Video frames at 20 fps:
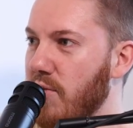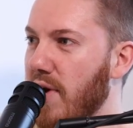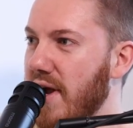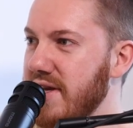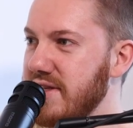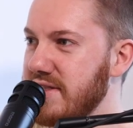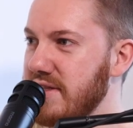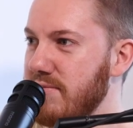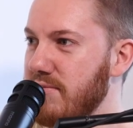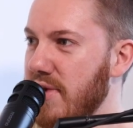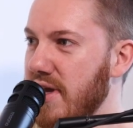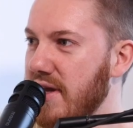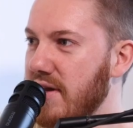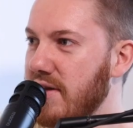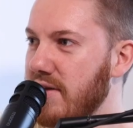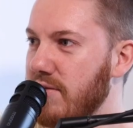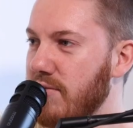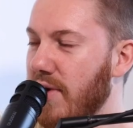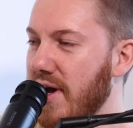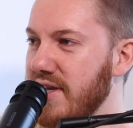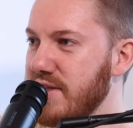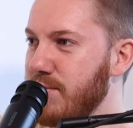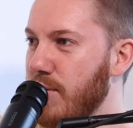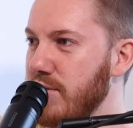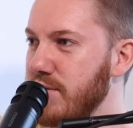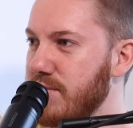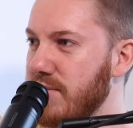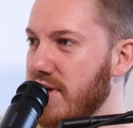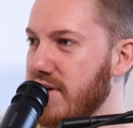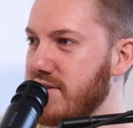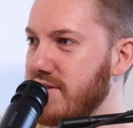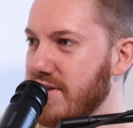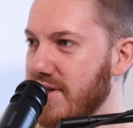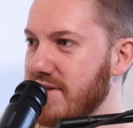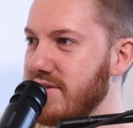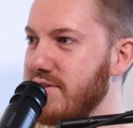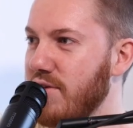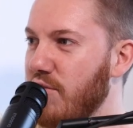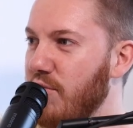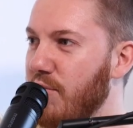why is post-production
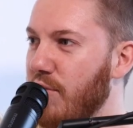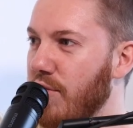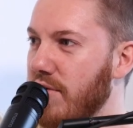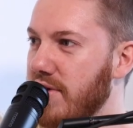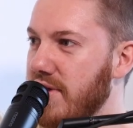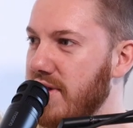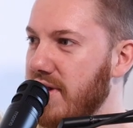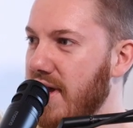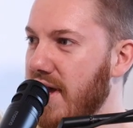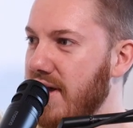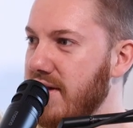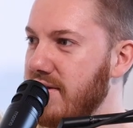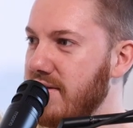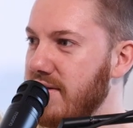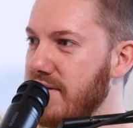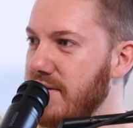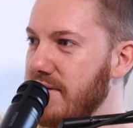like so important in that?